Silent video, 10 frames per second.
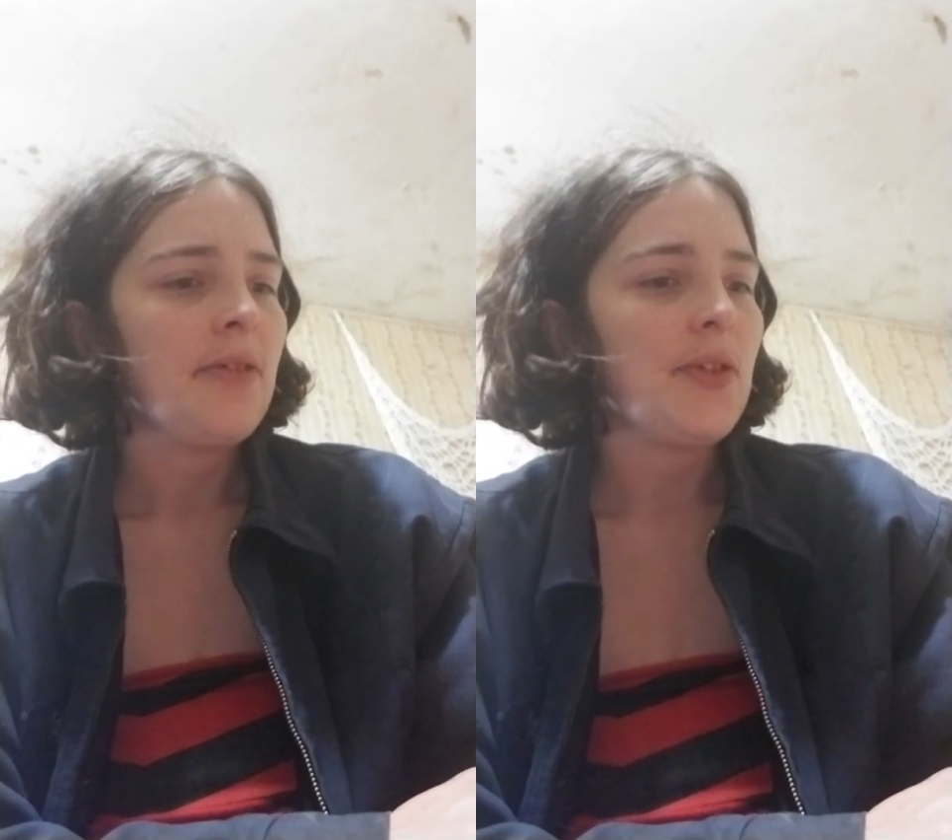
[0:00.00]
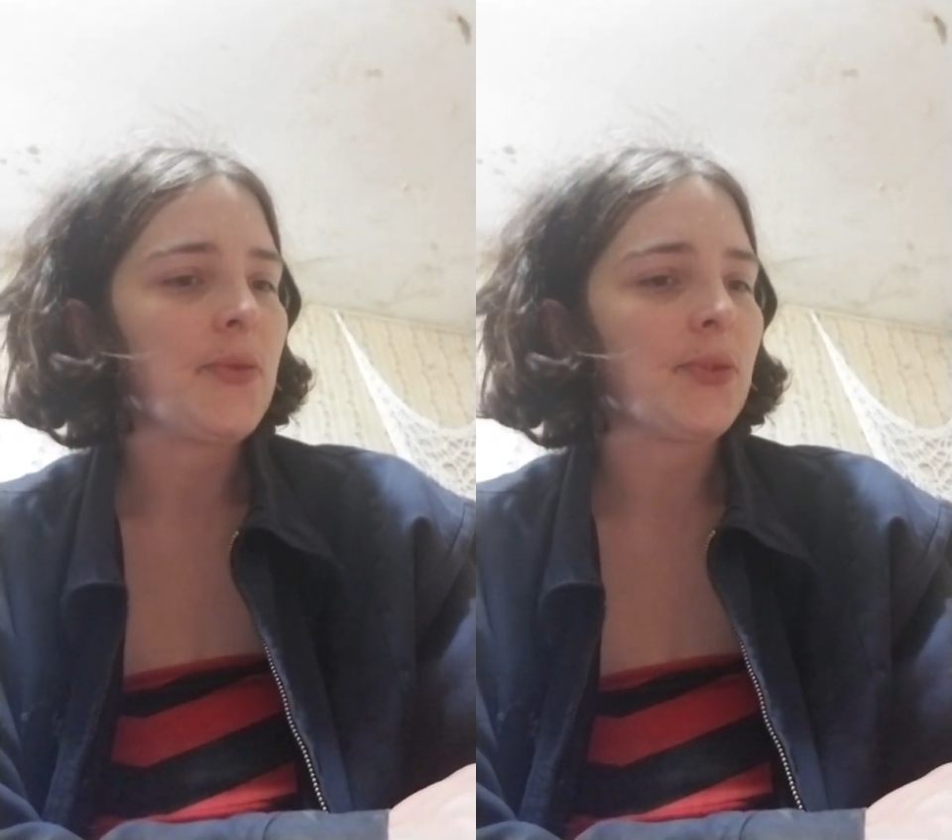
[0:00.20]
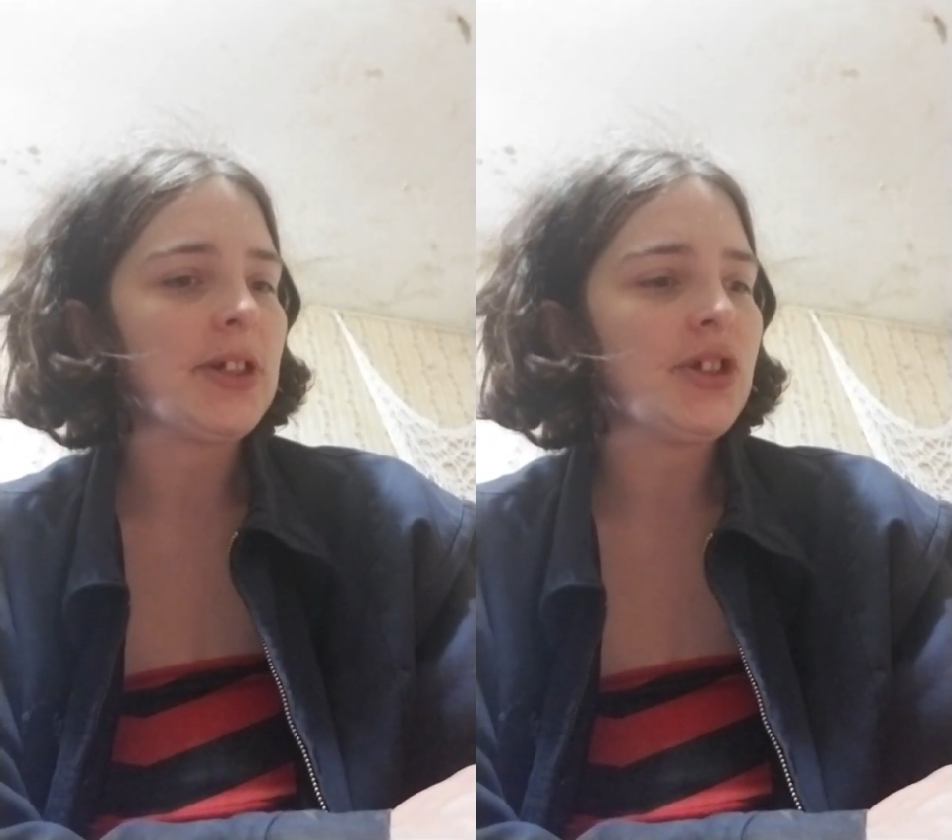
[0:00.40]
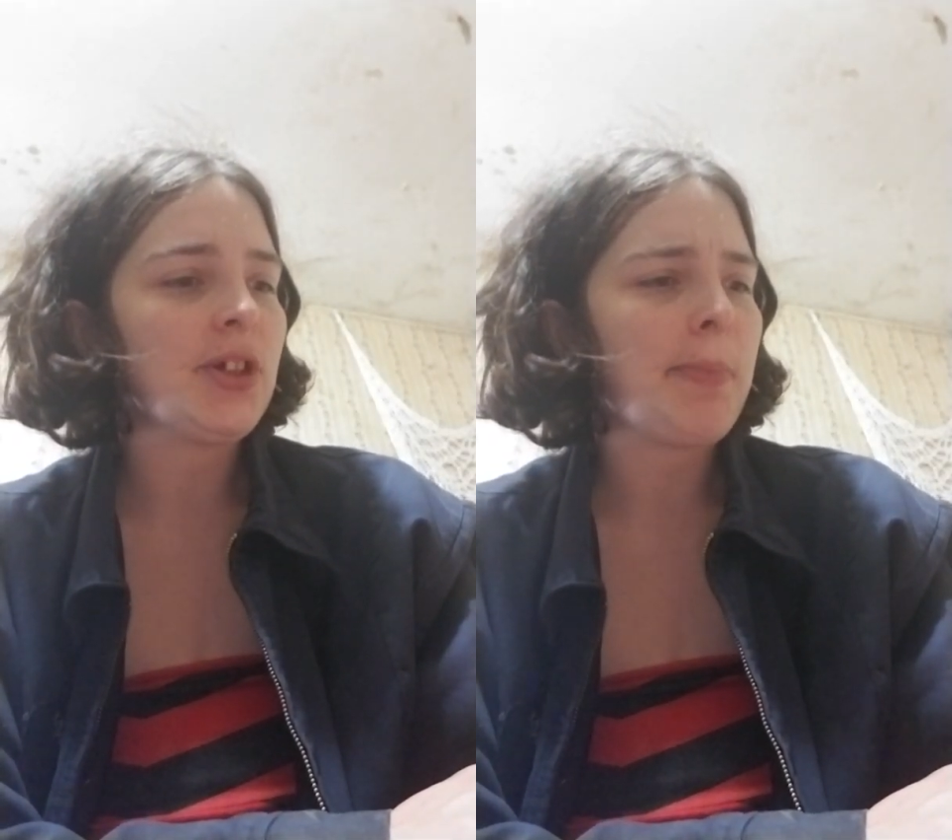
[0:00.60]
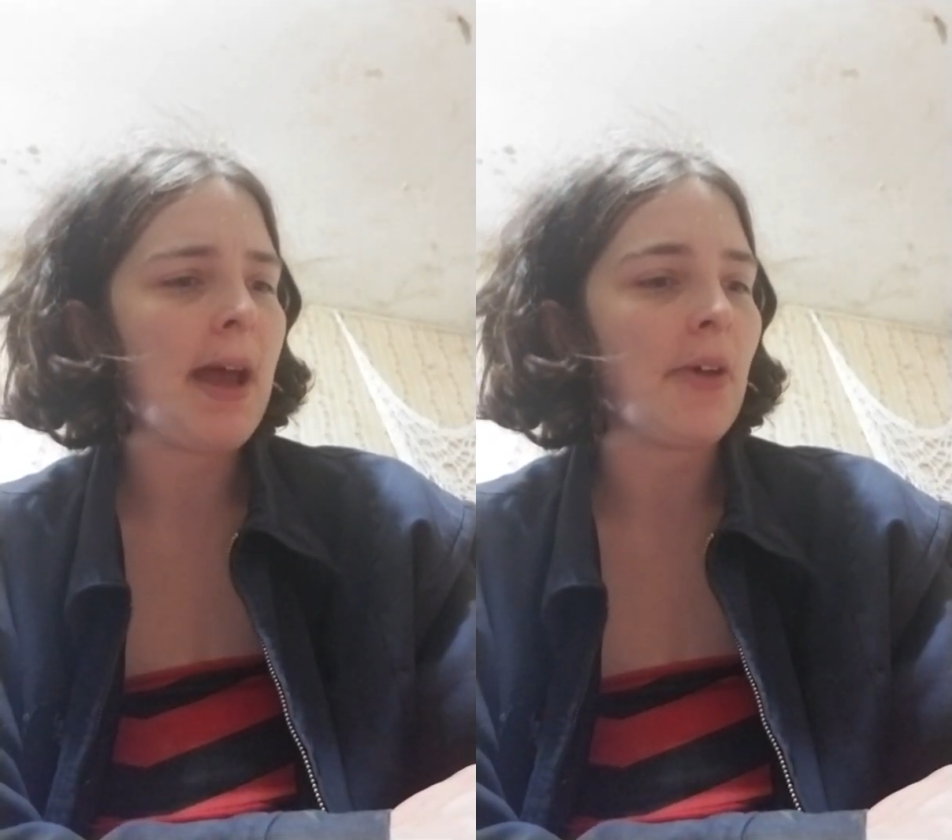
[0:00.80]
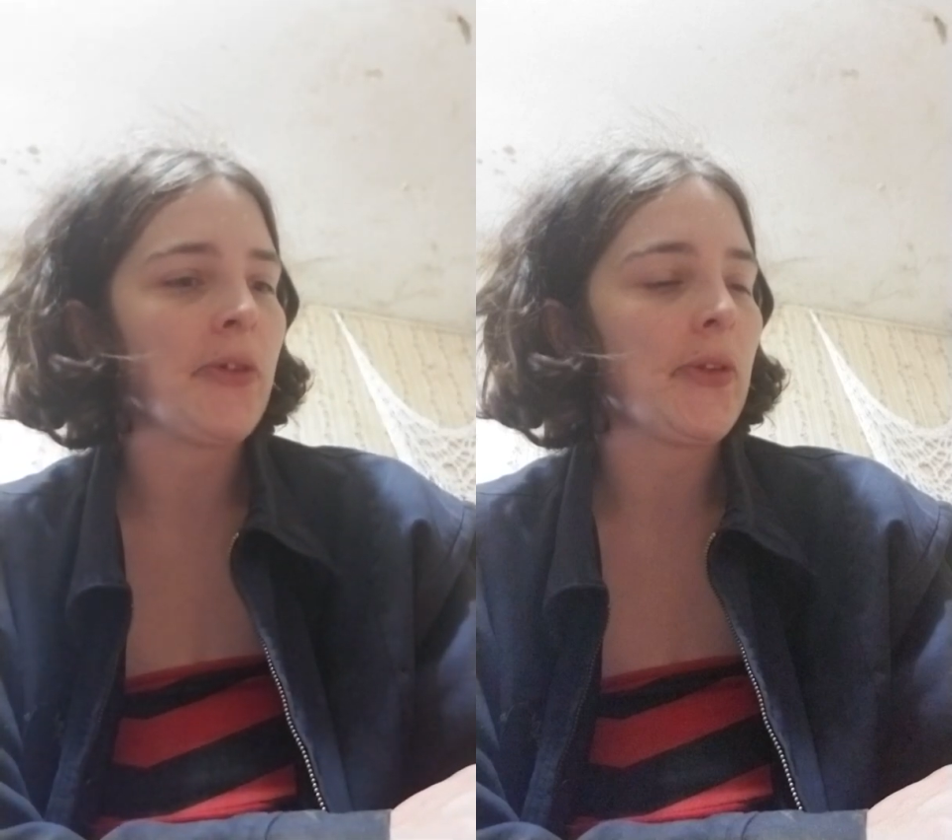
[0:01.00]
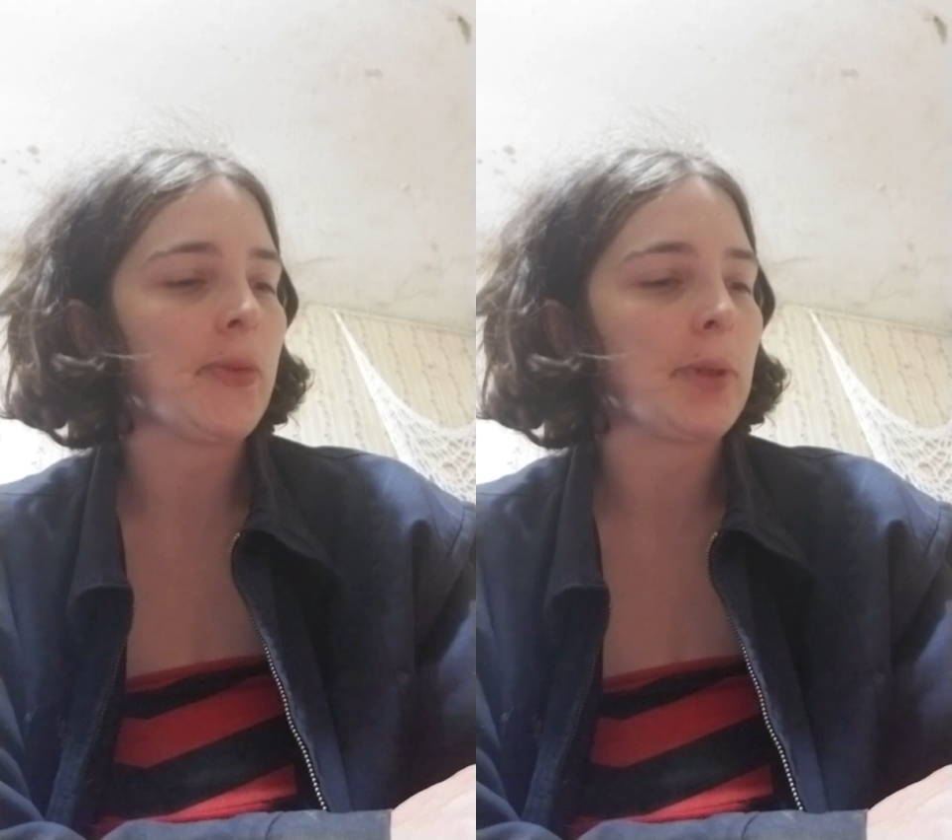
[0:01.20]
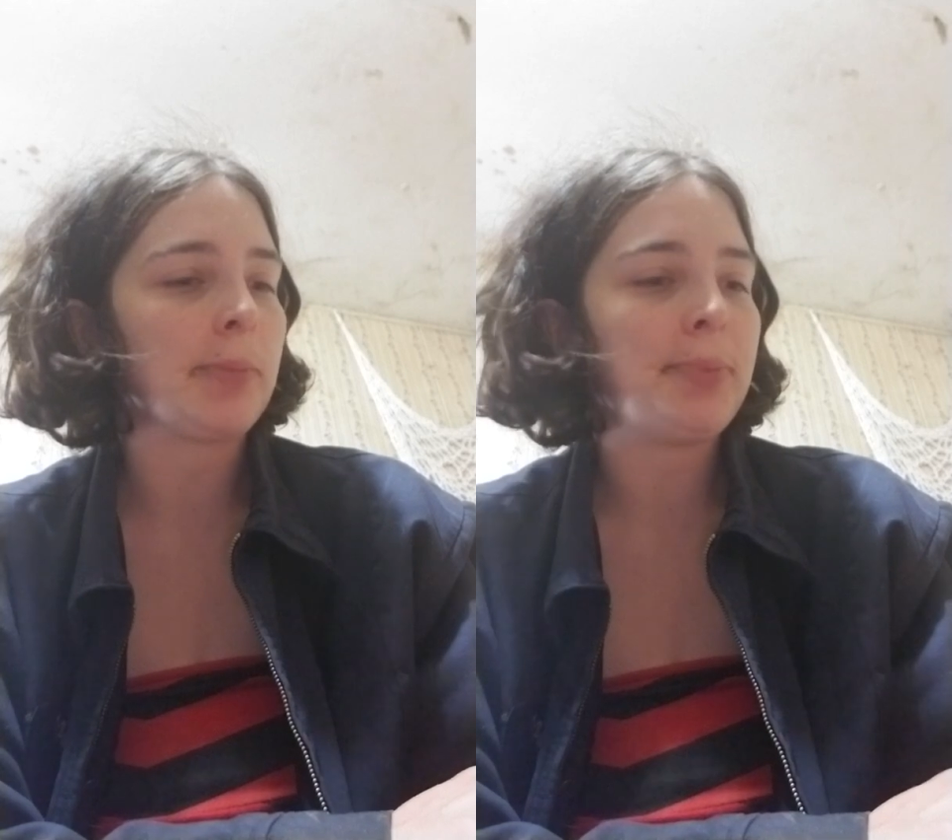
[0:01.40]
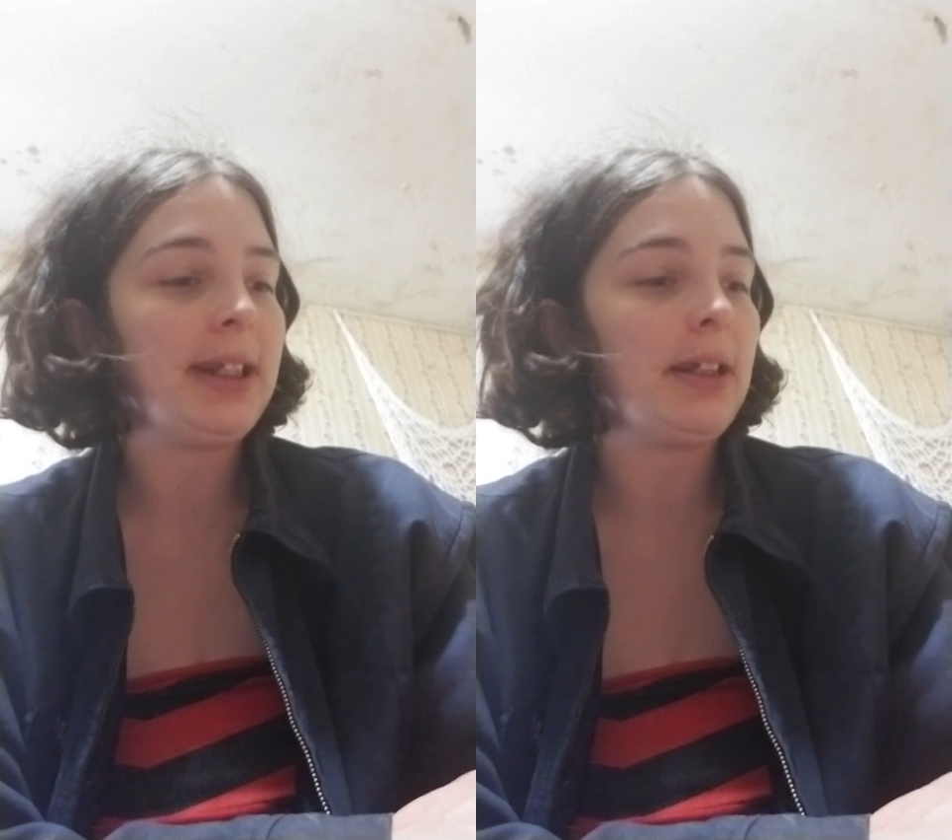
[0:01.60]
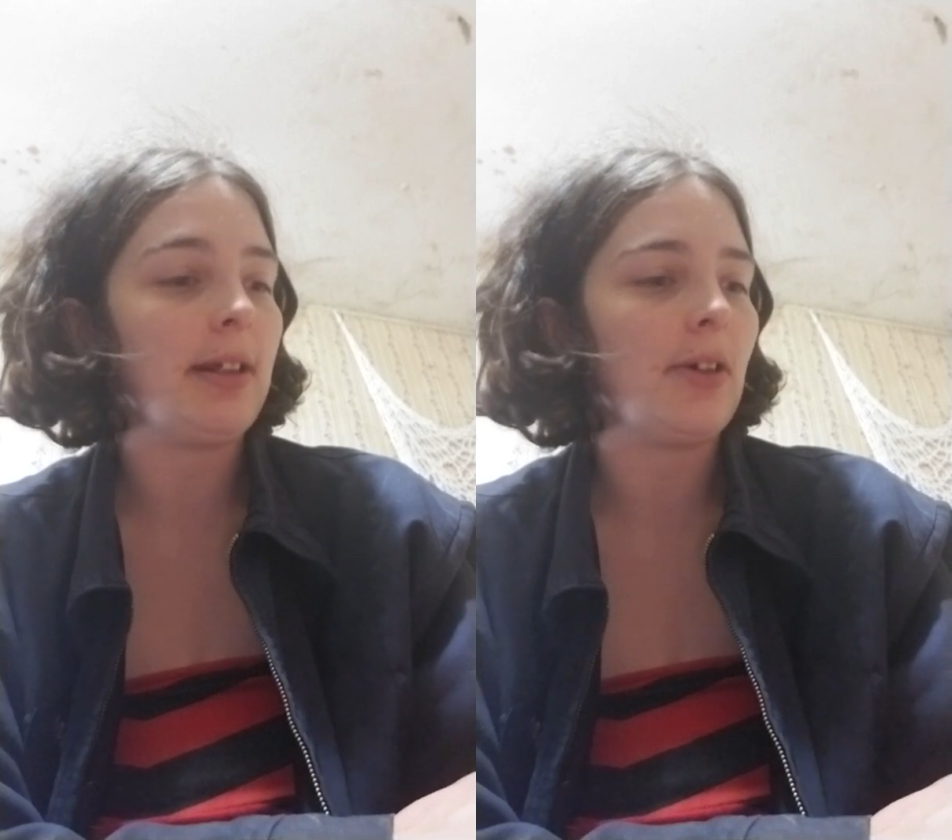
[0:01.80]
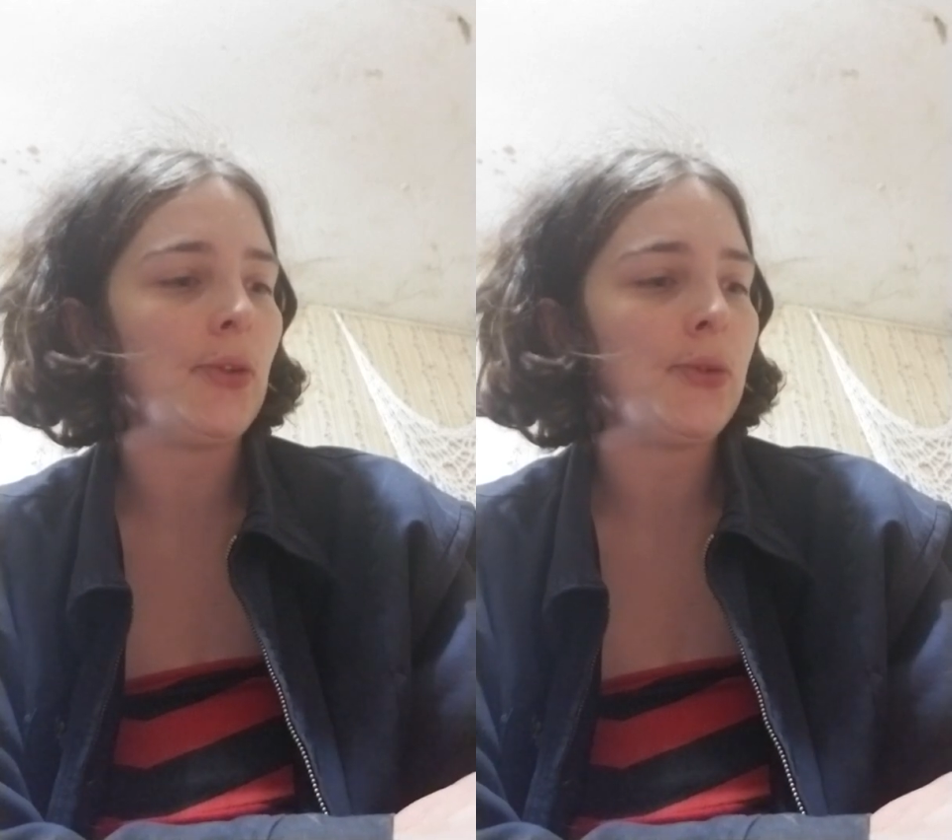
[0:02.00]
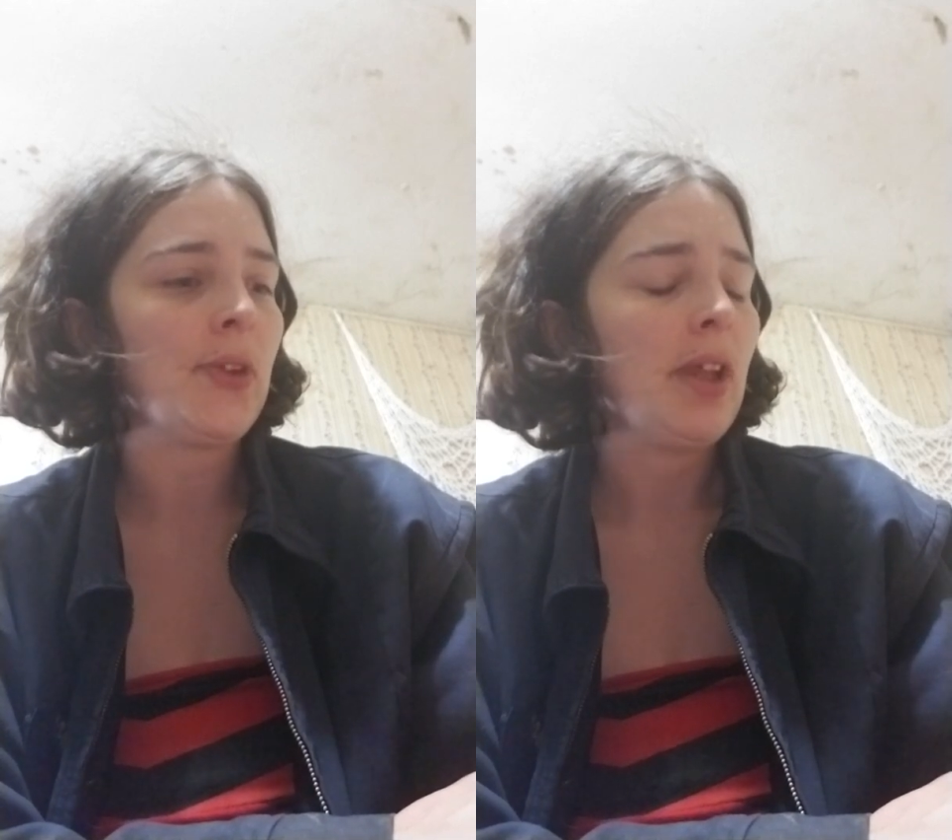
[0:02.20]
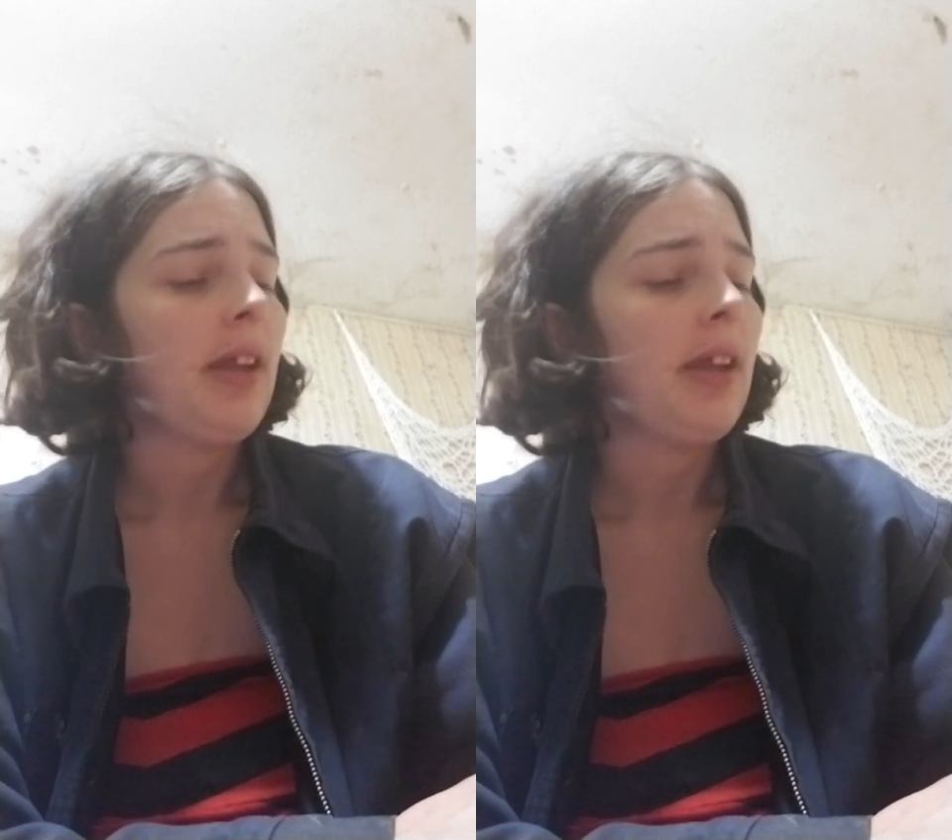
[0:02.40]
The Friendship House is where P goes.